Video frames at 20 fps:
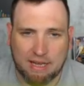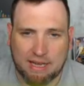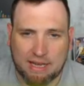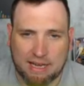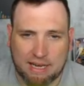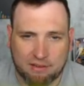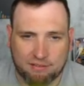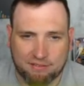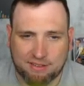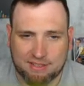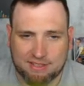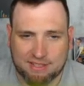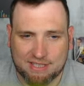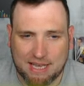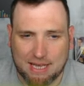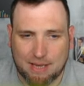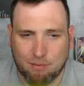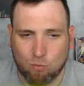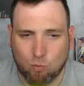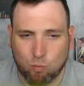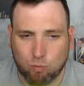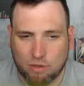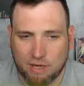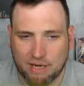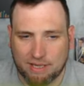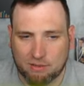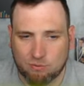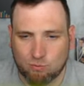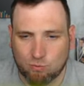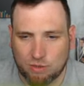out of the top
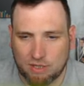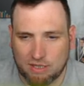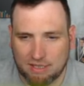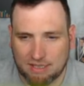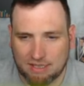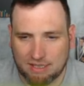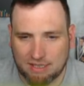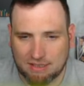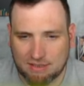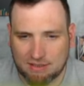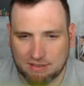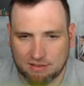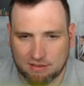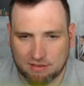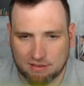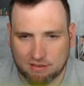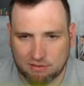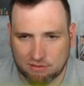ranked weekend.